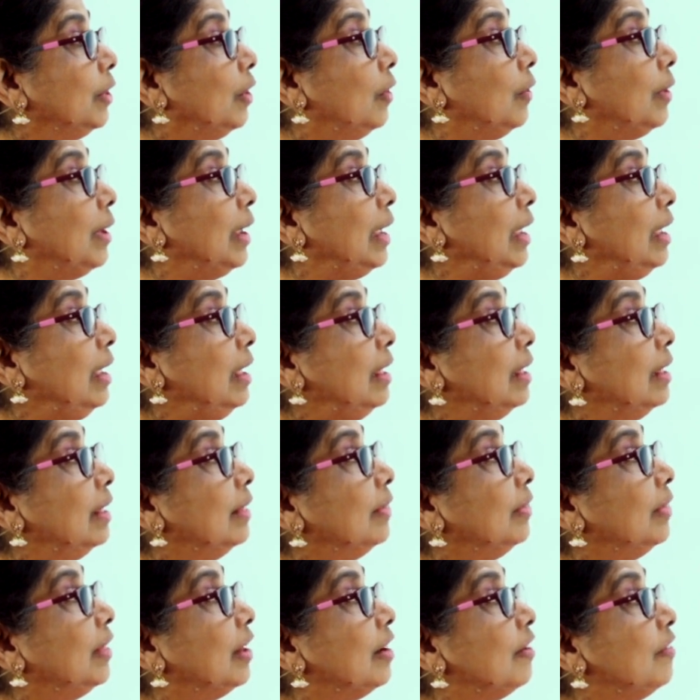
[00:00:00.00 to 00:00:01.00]
Okay?
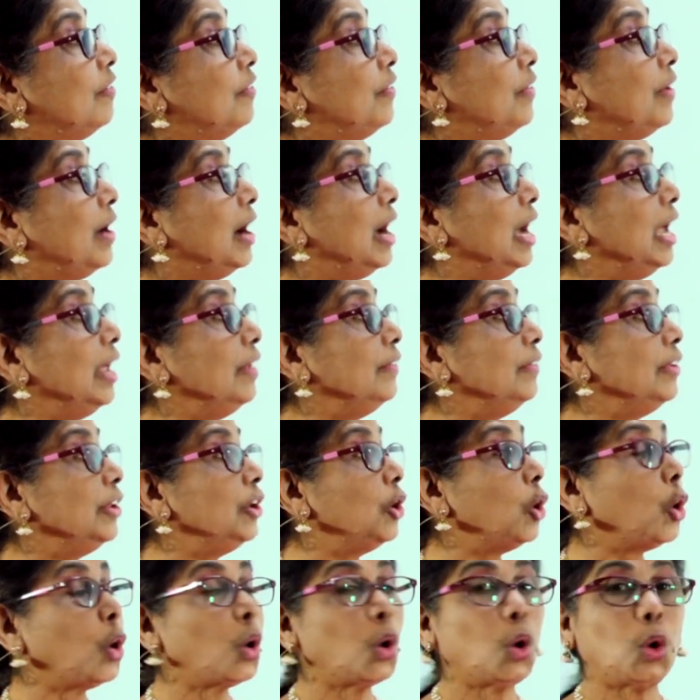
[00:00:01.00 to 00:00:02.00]
There are 5
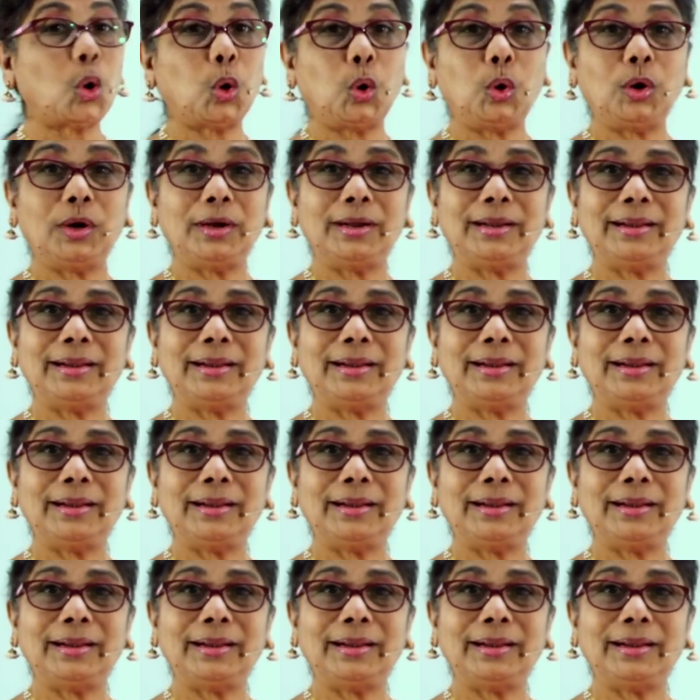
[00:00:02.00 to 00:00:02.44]
in all.